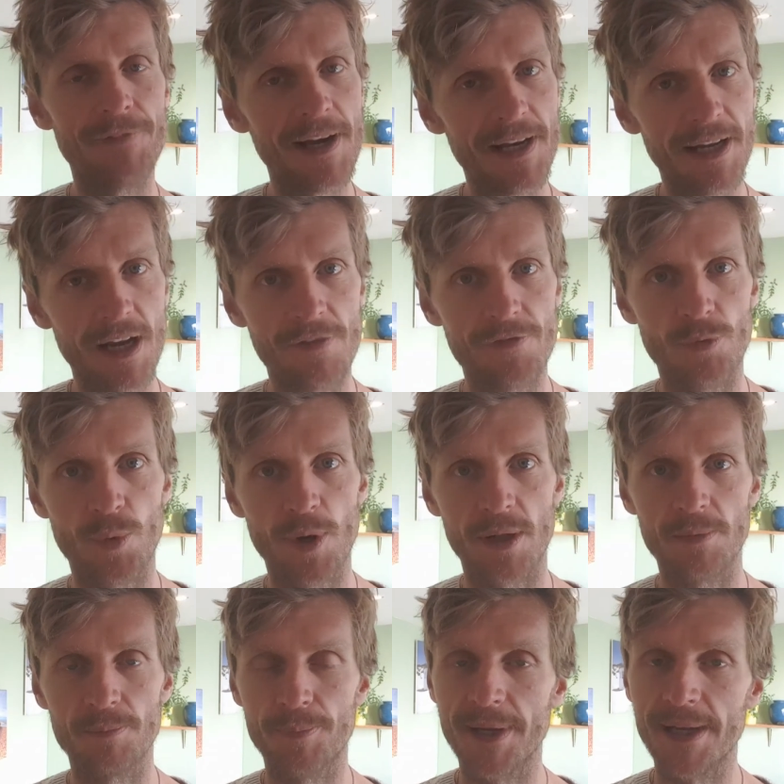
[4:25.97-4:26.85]
feeling
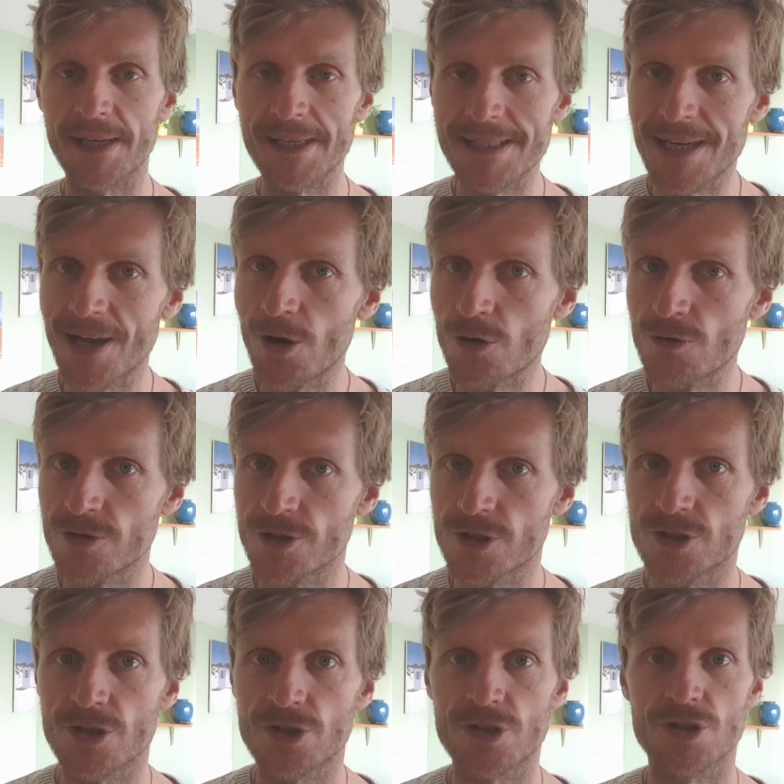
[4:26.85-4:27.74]
overwhelmed, being
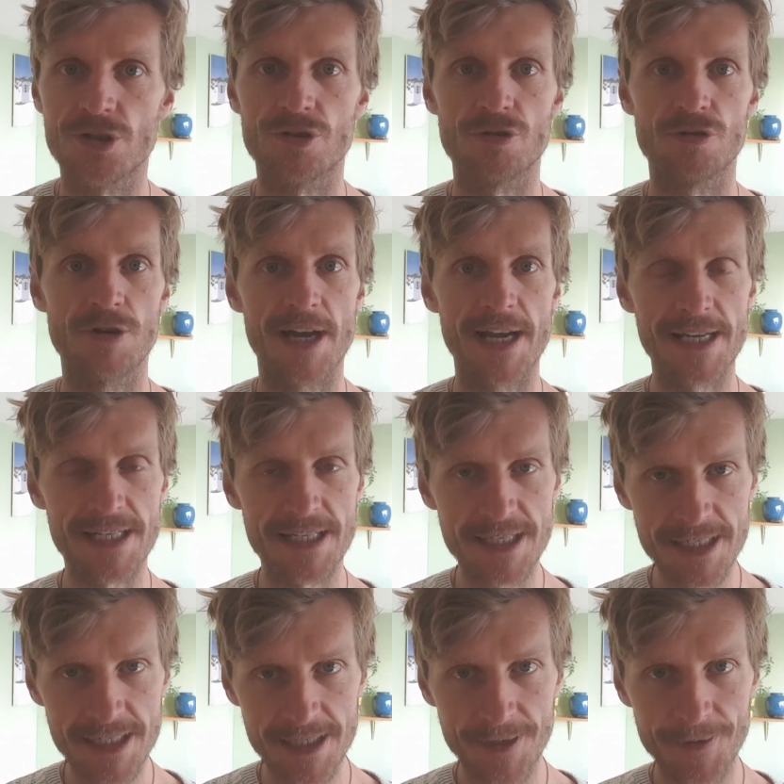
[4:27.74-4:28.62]
intolerant to
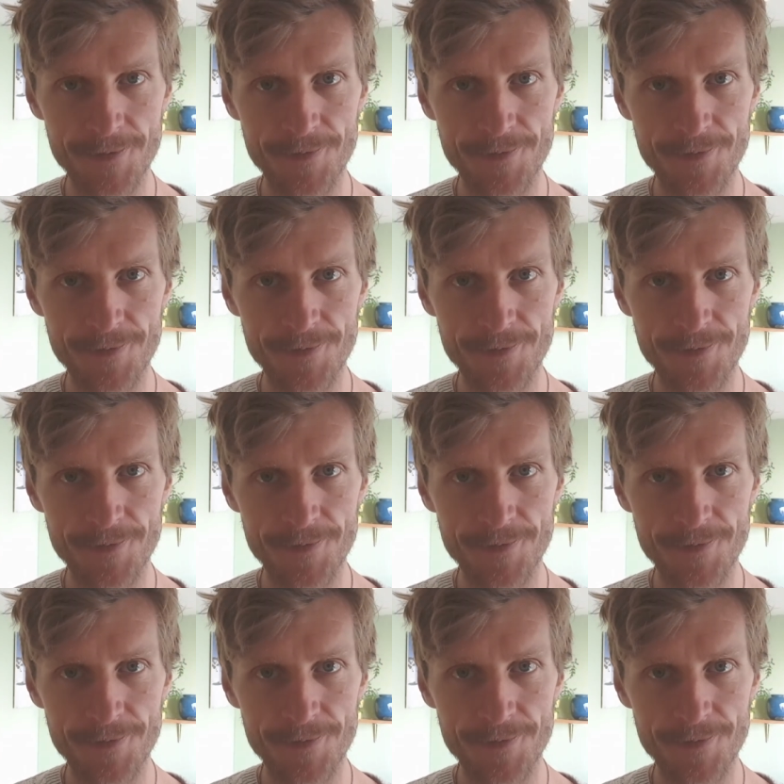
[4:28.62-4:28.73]
stress,